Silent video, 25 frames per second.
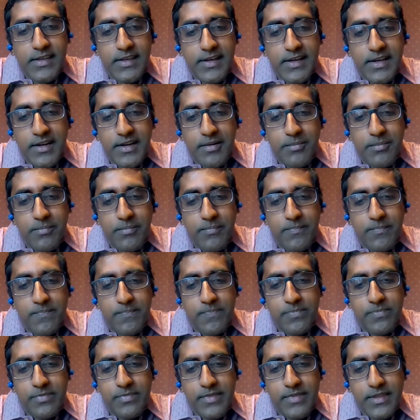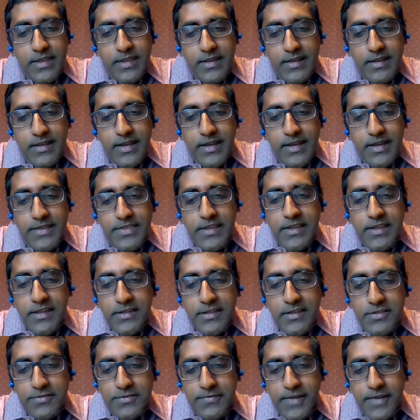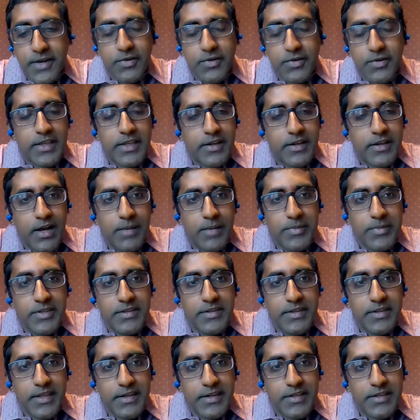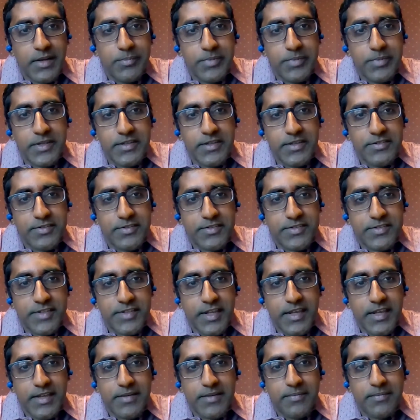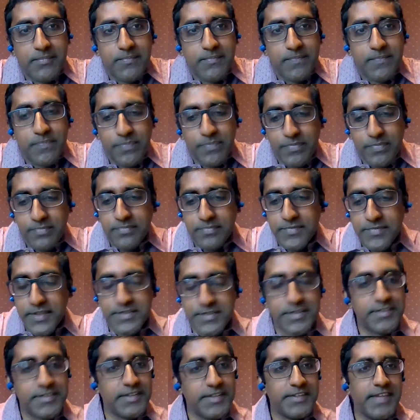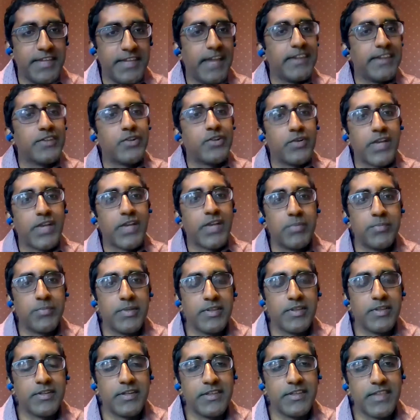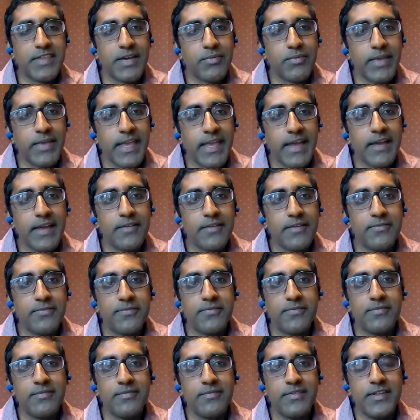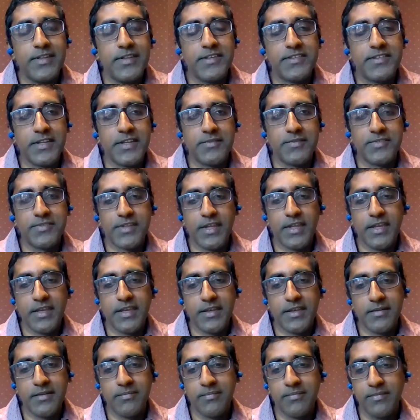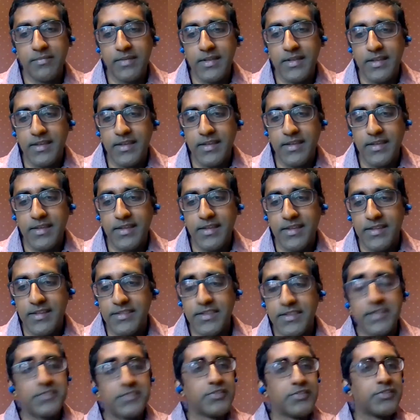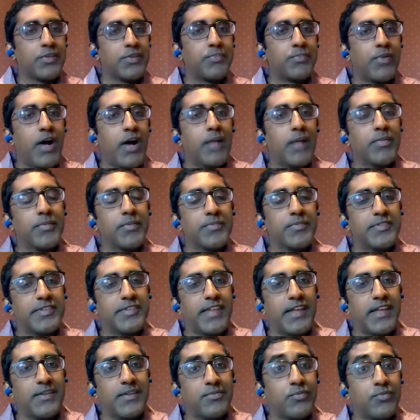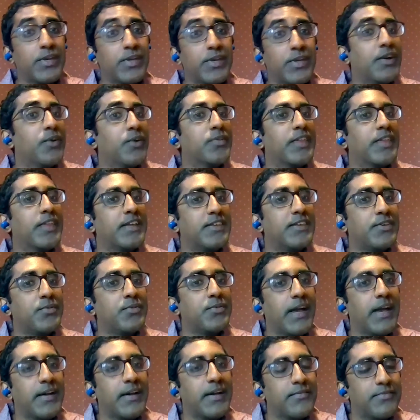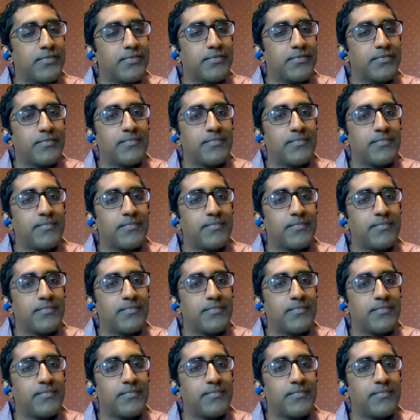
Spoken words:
I think it is very common that companies just say, this is the technical capability that we have, instead of saying, these are the problems that we know that you have.